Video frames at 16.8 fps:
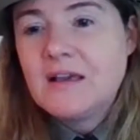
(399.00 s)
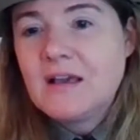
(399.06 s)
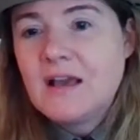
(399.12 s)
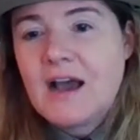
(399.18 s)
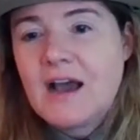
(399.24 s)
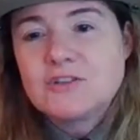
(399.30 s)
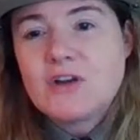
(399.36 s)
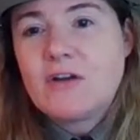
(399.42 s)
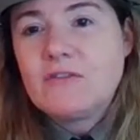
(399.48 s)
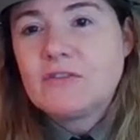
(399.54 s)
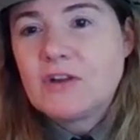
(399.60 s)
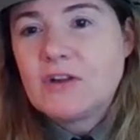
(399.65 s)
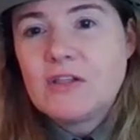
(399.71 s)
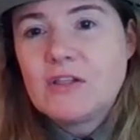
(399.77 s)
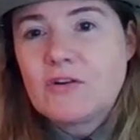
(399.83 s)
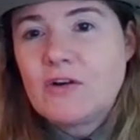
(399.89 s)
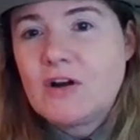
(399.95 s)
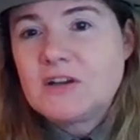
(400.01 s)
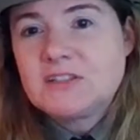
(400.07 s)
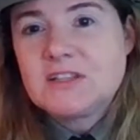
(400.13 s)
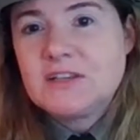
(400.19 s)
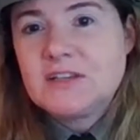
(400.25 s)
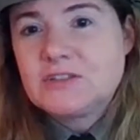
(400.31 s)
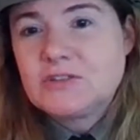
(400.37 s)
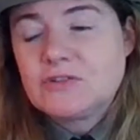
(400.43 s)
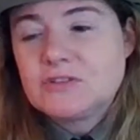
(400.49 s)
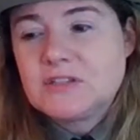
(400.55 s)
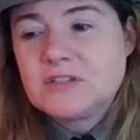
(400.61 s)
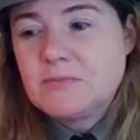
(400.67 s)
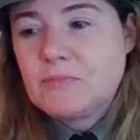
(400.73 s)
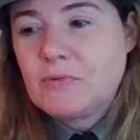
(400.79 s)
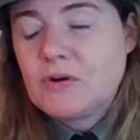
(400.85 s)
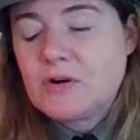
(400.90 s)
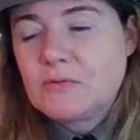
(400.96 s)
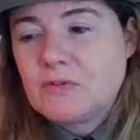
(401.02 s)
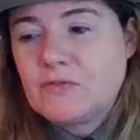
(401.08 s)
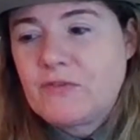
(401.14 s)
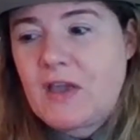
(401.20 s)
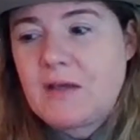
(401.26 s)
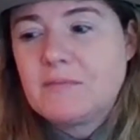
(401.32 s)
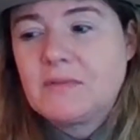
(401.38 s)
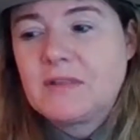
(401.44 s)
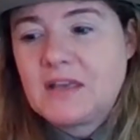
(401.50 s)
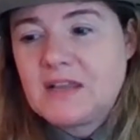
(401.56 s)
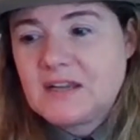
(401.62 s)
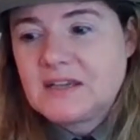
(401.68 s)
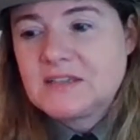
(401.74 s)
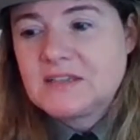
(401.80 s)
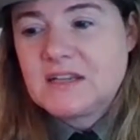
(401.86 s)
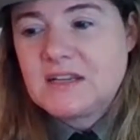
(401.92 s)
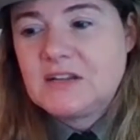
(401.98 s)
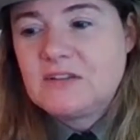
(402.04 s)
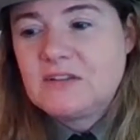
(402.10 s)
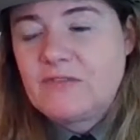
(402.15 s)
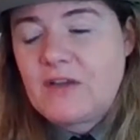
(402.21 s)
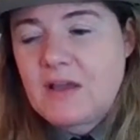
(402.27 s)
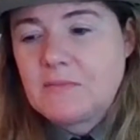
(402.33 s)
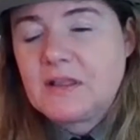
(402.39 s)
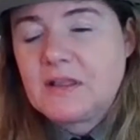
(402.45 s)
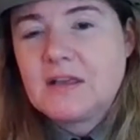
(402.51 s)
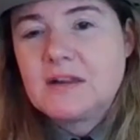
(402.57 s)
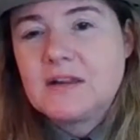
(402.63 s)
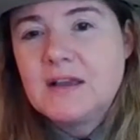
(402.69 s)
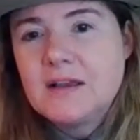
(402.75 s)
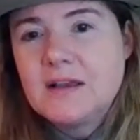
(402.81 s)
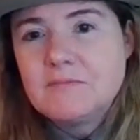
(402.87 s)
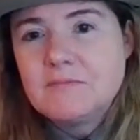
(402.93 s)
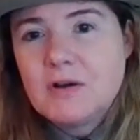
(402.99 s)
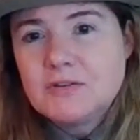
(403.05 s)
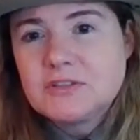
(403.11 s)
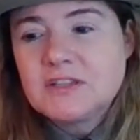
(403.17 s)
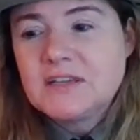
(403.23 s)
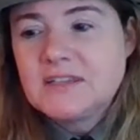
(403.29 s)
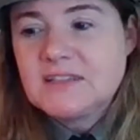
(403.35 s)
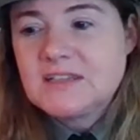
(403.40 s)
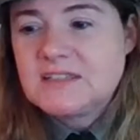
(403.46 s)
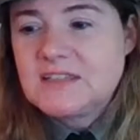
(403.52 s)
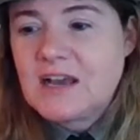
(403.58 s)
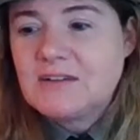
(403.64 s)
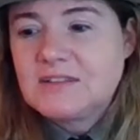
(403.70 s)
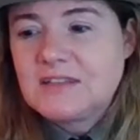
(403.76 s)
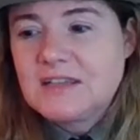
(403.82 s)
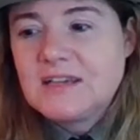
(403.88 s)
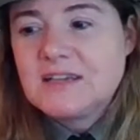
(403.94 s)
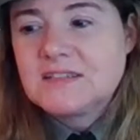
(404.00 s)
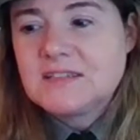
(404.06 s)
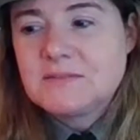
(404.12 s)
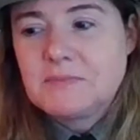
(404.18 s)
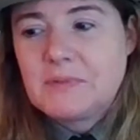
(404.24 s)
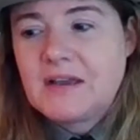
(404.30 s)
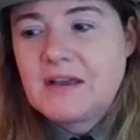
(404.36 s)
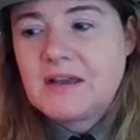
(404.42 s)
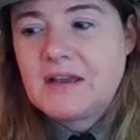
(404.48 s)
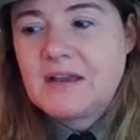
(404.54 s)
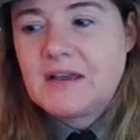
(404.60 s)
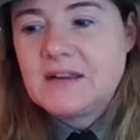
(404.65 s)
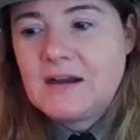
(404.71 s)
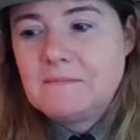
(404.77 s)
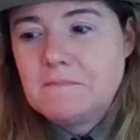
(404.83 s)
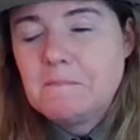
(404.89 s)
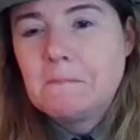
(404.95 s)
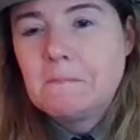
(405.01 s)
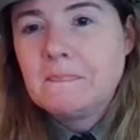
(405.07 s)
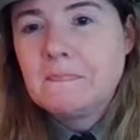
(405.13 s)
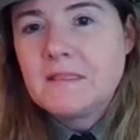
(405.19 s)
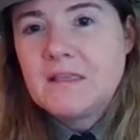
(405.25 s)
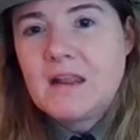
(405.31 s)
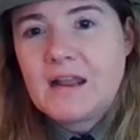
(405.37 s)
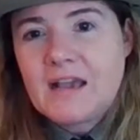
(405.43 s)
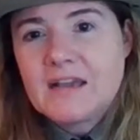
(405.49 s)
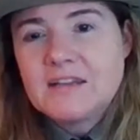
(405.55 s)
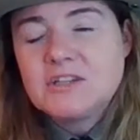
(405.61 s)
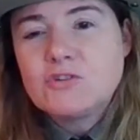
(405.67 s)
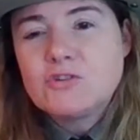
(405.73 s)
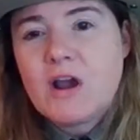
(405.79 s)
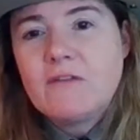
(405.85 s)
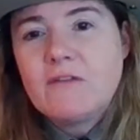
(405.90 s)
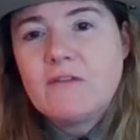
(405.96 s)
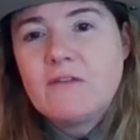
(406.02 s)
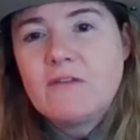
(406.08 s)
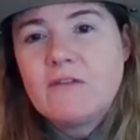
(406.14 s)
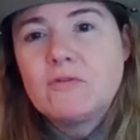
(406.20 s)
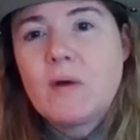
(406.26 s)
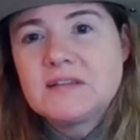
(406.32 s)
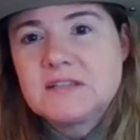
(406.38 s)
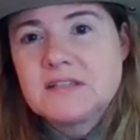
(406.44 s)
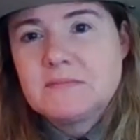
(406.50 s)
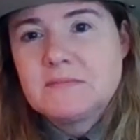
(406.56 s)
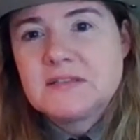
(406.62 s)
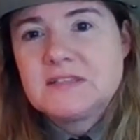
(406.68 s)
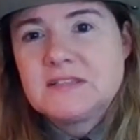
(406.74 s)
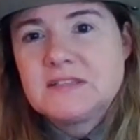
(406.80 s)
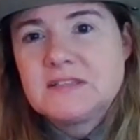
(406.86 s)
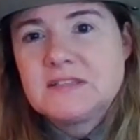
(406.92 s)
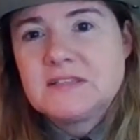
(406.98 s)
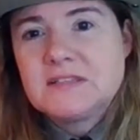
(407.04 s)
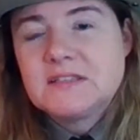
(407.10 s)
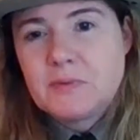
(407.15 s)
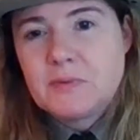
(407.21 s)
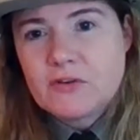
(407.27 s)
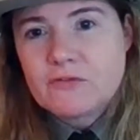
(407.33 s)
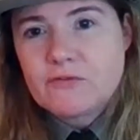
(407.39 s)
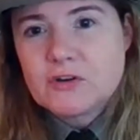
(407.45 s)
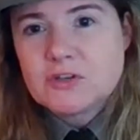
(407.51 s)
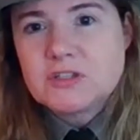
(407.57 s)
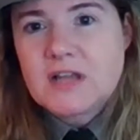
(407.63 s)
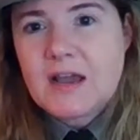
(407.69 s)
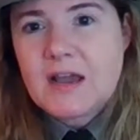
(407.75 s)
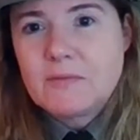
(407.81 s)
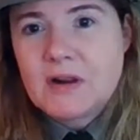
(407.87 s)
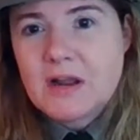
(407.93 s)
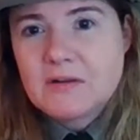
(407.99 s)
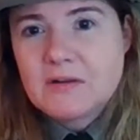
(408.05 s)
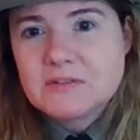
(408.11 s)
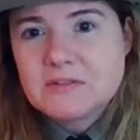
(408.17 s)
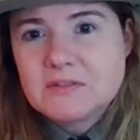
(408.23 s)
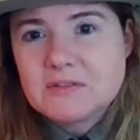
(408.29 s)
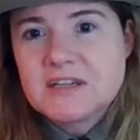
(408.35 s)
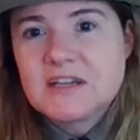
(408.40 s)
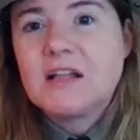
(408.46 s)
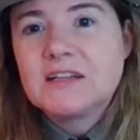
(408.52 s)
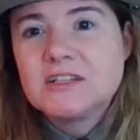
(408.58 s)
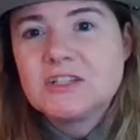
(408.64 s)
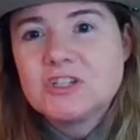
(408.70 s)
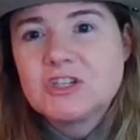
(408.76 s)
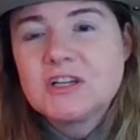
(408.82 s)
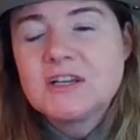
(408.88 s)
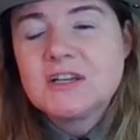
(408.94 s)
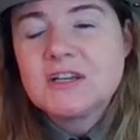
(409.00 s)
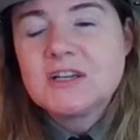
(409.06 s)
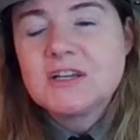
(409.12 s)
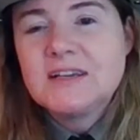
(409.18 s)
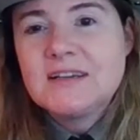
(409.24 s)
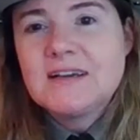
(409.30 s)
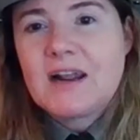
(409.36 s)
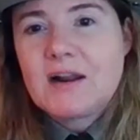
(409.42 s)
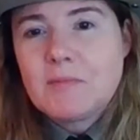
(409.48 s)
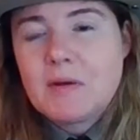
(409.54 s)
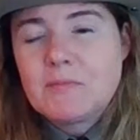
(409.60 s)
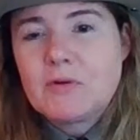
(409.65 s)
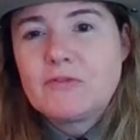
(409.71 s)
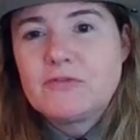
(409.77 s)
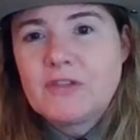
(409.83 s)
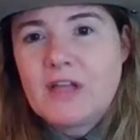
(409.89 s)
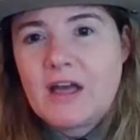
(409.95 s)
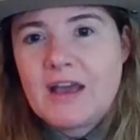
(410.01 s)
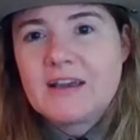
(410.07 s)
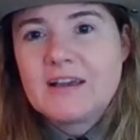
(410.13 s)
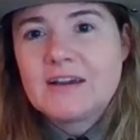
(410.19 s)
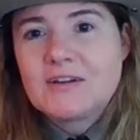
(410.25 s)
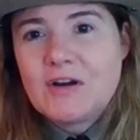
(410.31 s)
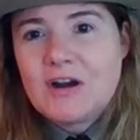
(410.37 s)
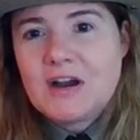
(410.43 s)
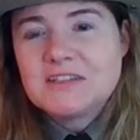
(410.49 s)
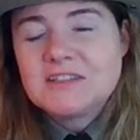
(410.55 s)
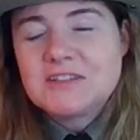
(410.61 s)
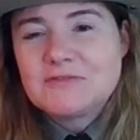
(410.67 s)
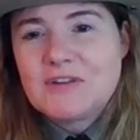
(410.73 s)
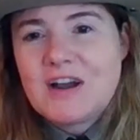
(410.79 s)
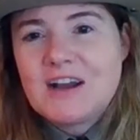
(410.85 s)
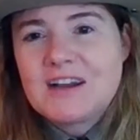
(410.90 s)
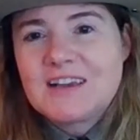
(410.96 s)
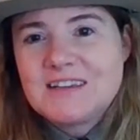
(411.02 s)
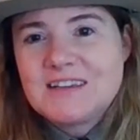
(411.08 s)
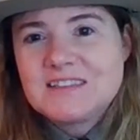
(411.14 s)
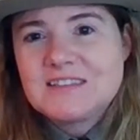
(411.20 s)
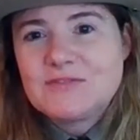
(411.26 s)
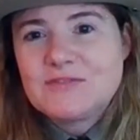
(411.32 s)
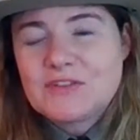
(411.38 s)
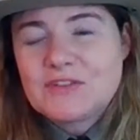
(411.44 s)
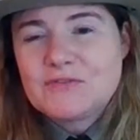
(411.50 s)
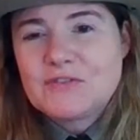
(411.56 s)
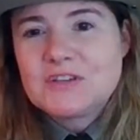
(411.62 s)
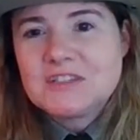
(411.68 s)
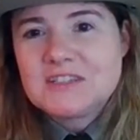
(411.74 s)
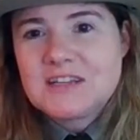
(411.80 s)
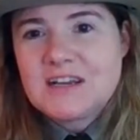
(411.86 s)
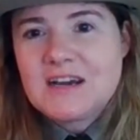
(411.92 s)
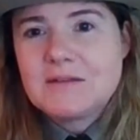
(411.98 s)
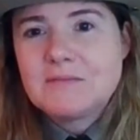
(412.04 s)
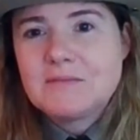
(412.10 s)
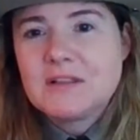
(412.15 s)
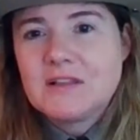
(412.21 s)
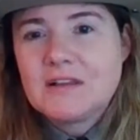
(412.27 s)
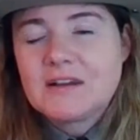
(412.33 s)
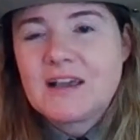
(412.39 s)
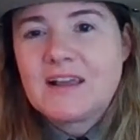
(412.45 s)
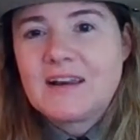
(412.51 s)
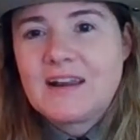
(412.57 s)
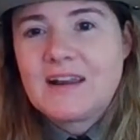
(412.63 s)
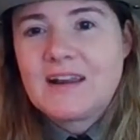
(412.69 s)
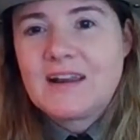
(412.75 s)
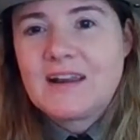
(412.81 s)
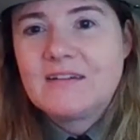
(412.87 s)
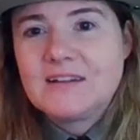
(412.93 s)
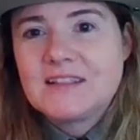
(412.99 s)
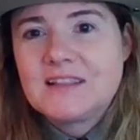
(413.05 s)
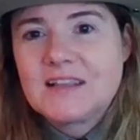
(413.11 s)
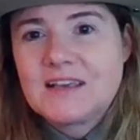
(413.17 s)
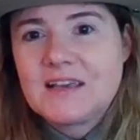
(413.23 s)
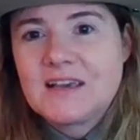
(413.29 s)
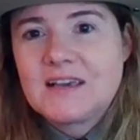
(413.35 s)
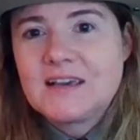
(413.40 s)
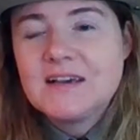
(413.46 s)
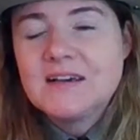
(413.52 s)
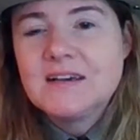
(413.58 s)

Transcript: I traveled all across the Eastern Seaboard with family and extended family, and mostly in the Southeast. But yeah, I got to travel west of the Mississippi for the first time when I was in college. And I remember flying across the Rockies for the first time and looking down and thinking,